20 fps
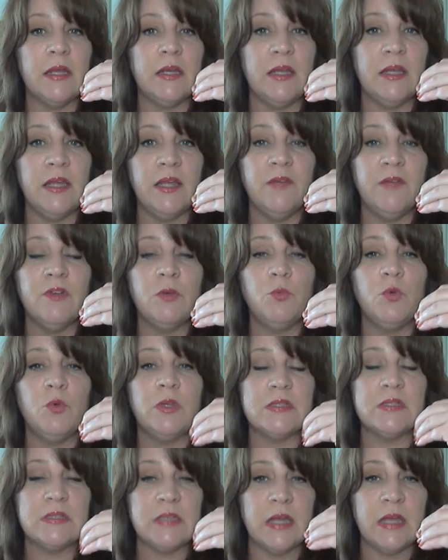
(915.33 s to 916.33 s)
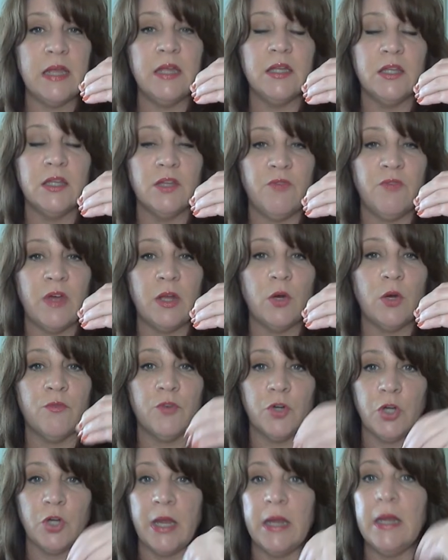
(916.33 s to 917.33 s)
And even with staying in the vet
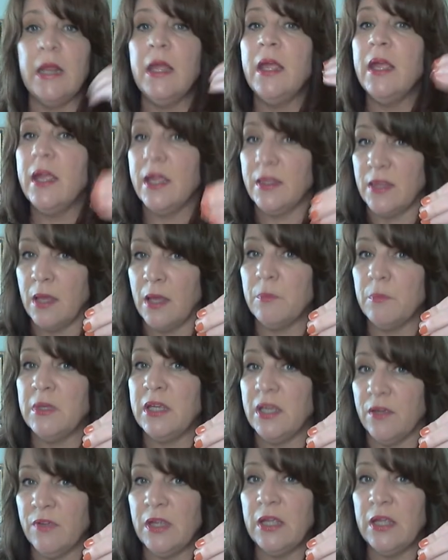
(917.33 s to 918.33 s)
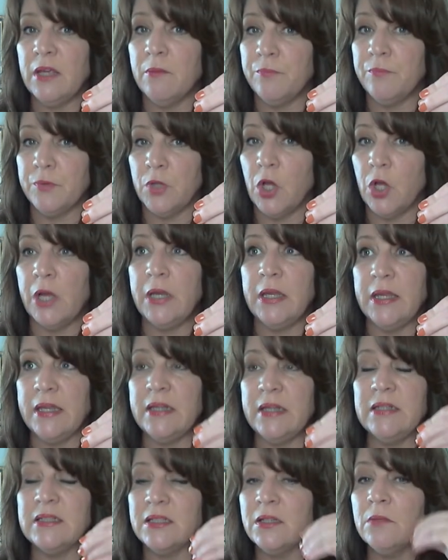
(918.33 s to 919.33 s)
overnight and them giving him blood, he
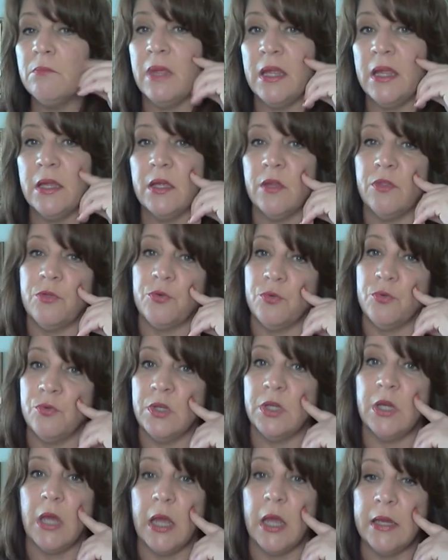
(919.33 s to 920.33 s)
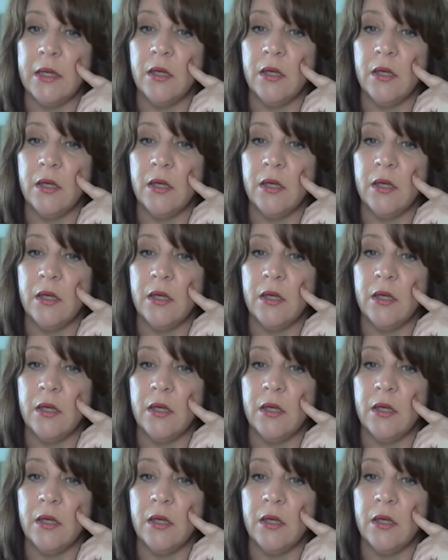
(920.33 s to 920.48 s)
didn't make it through the night.